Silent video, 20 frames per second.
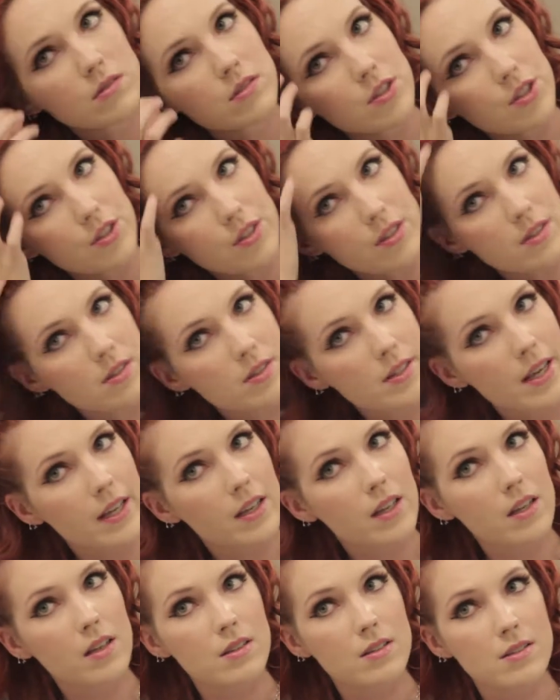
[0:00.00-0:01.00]
you just take
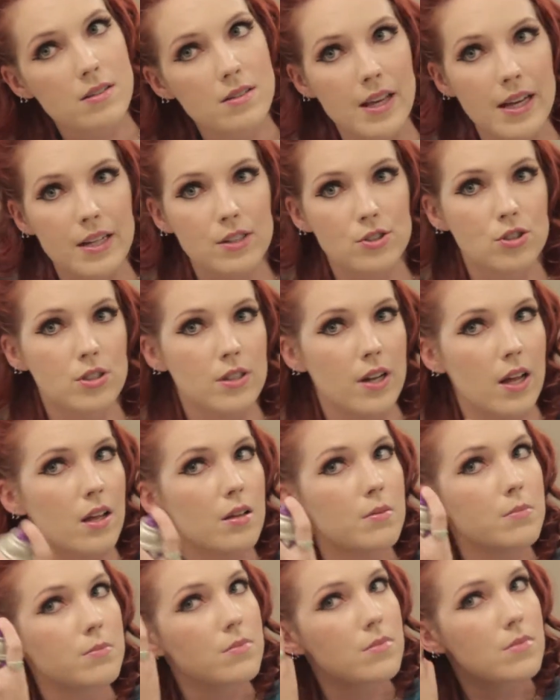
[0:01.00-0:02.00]
a section
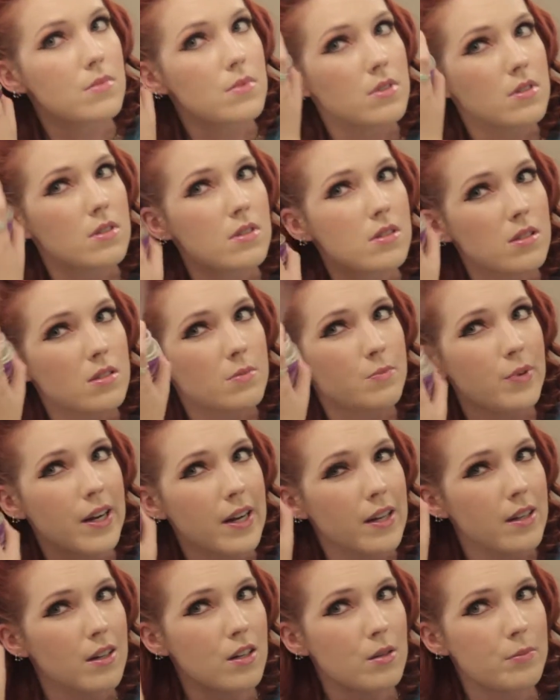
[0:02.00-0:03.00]
up, spray
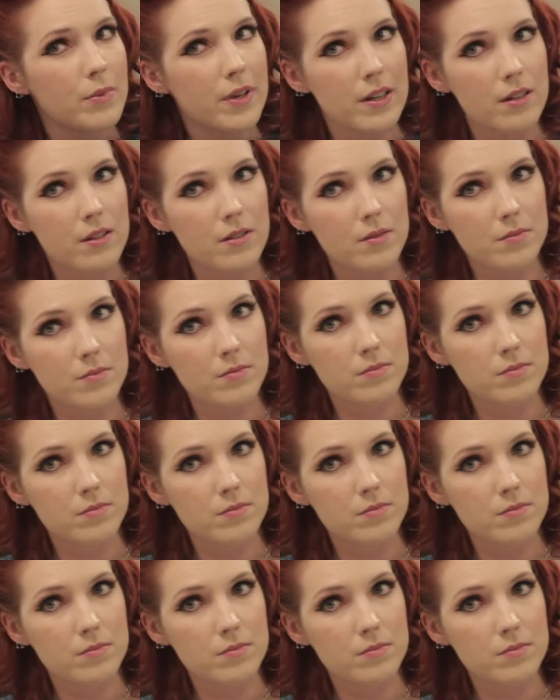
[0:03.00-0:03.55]
a little bit,